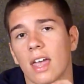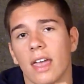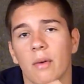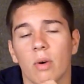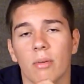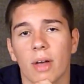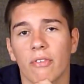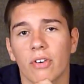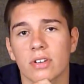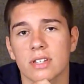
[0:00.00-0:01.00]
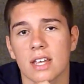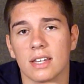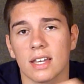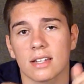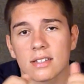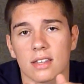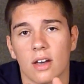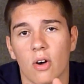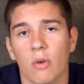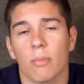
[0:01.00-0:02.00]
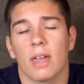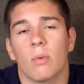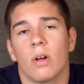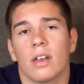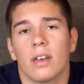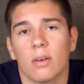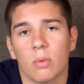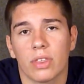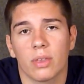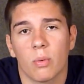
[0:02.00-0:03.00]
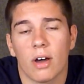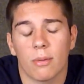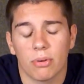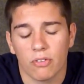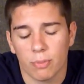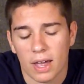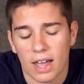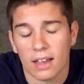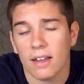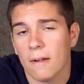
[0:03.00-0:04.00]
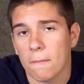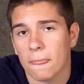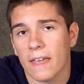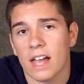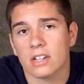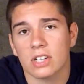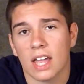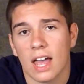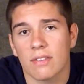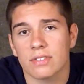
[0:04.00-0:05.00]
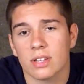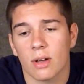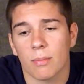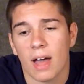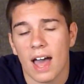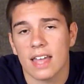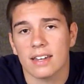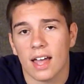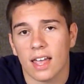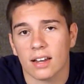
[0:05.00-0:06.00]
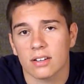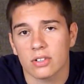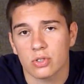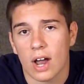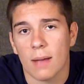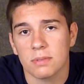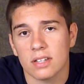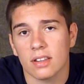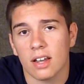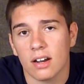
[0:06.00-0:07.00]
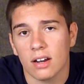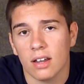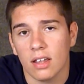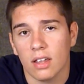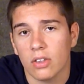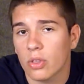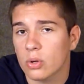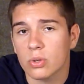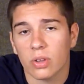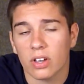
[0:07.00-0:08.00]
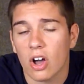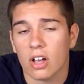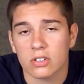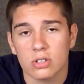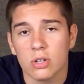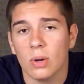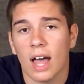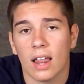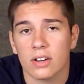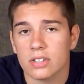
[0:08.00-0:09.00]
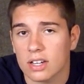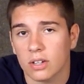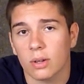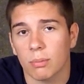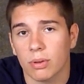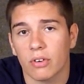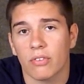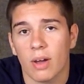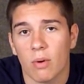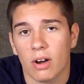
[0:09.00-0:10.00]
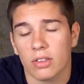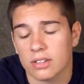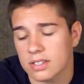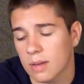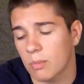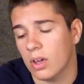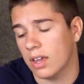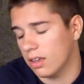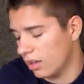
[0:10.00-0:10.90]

In one of my first aid kits, the homemade one with the waterproof bag, I actually have some iodine drops in there. Those only cost $2, and you can purify water the same way.